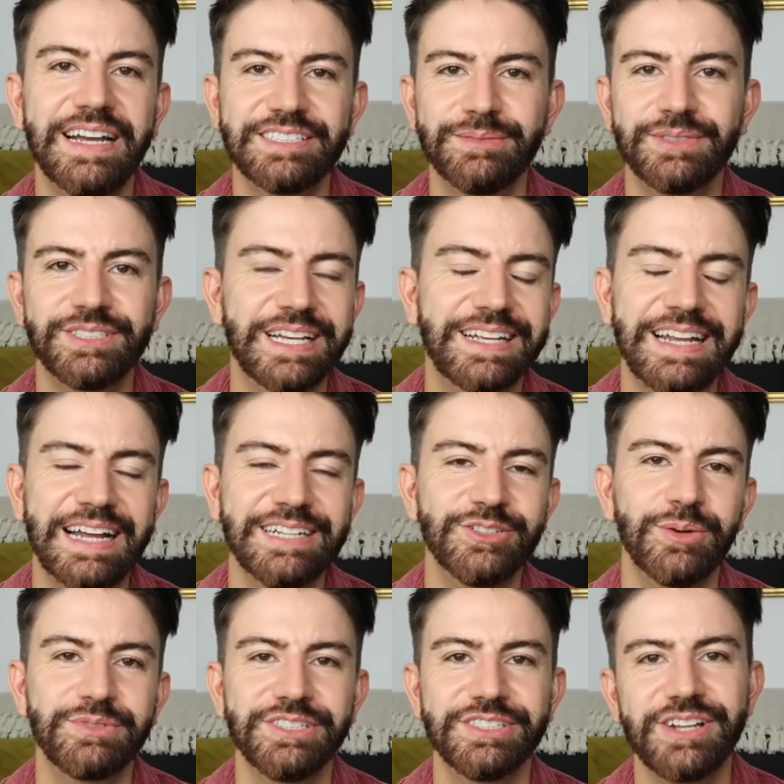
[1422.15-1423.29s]
at some secondhand
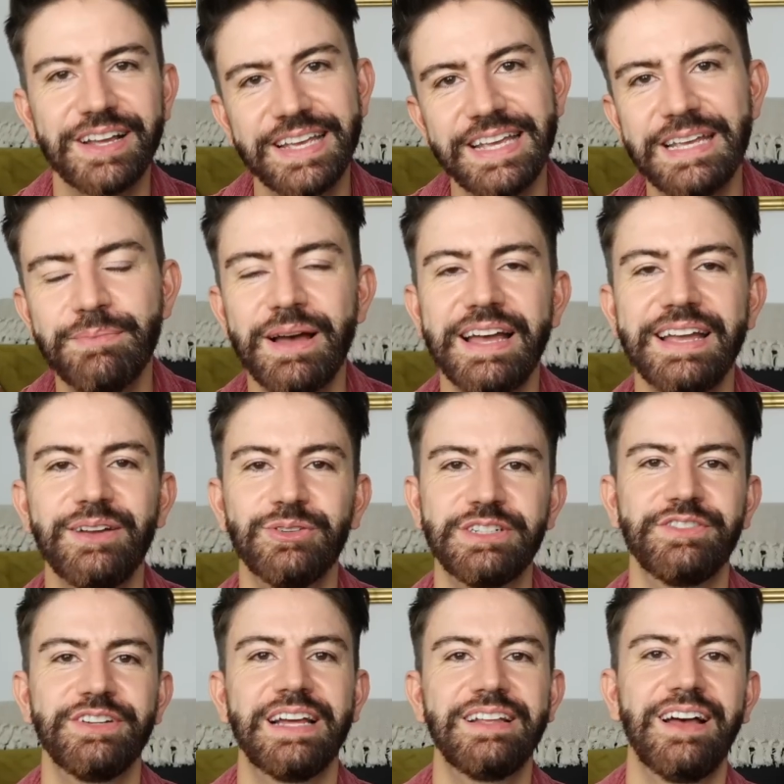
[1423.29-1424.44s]
options like eBay or
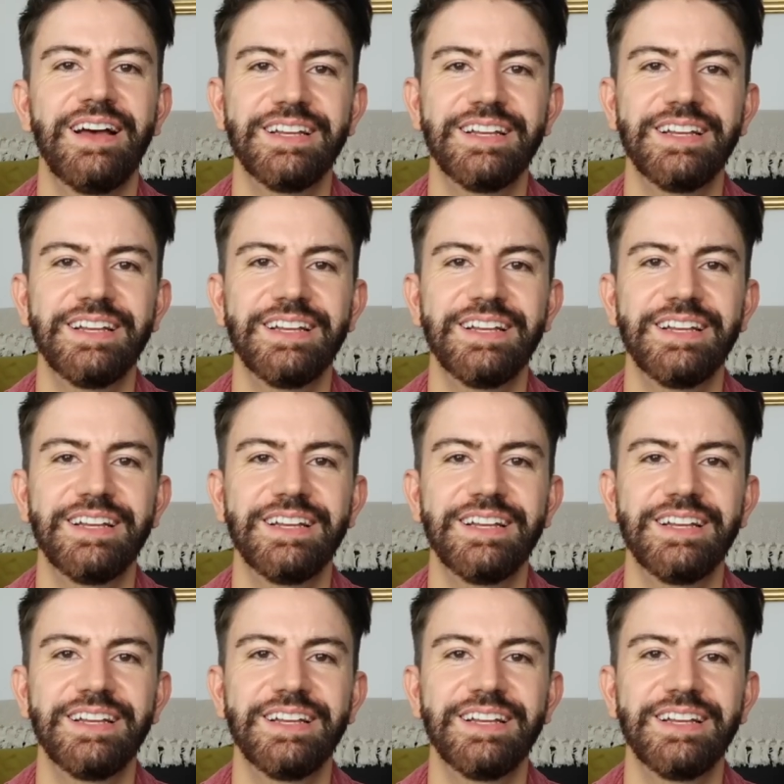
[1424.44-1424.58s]
different